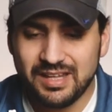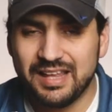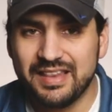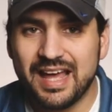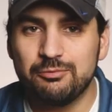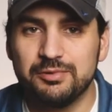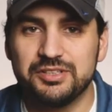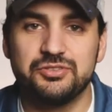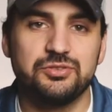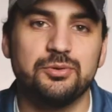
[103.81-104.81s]
And that
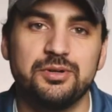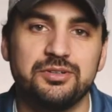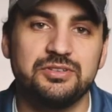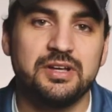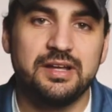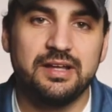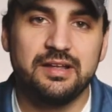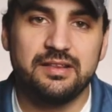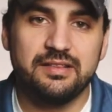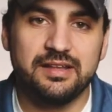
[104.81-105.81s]
restores
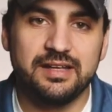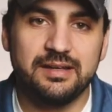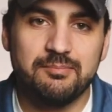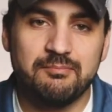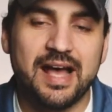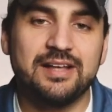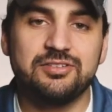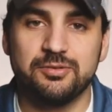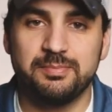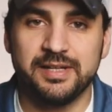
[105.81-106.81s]
the
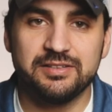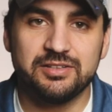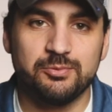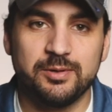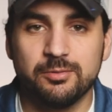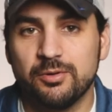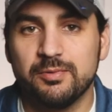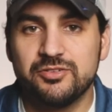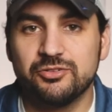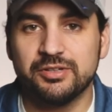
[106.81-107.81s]
masterpiece that we were
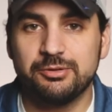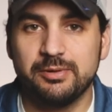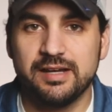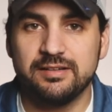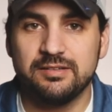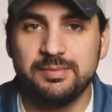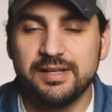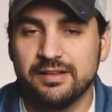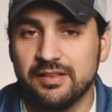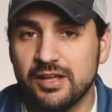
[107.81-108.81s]
originally created to
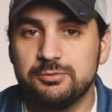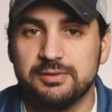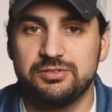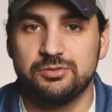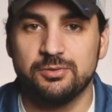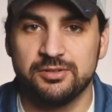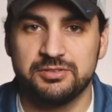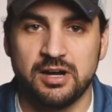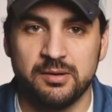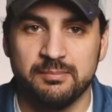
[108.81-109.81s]
be, and thus
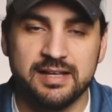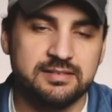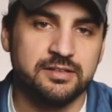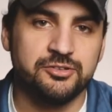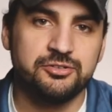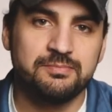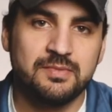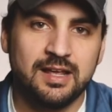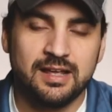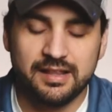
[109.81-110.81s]
restores our message.
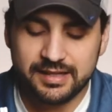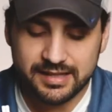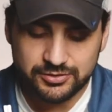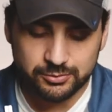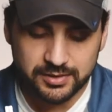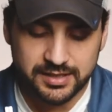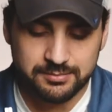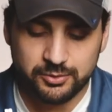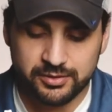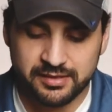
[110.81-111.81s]
I think that's a really
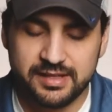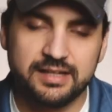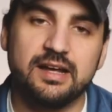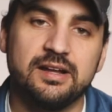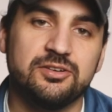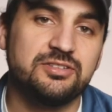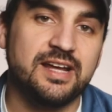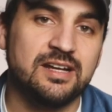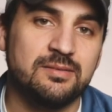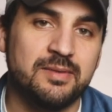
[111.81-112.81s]
important thing to
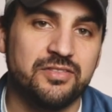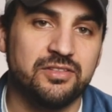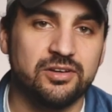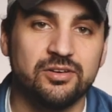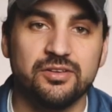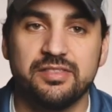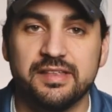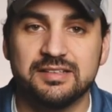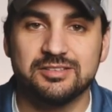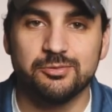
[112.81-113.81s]
understand about the good
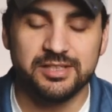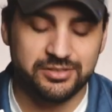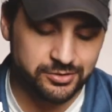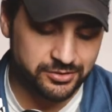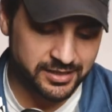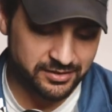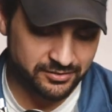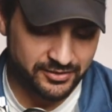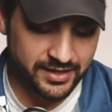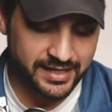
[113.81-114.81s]
things that we do. There,
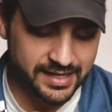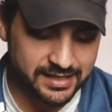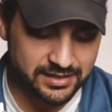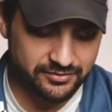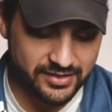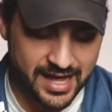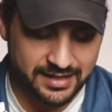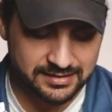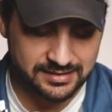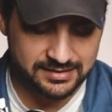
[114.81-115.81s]
the very end of
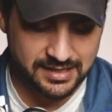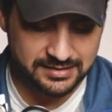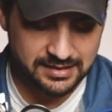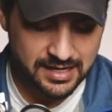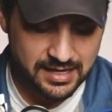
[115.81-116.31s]
that is it says,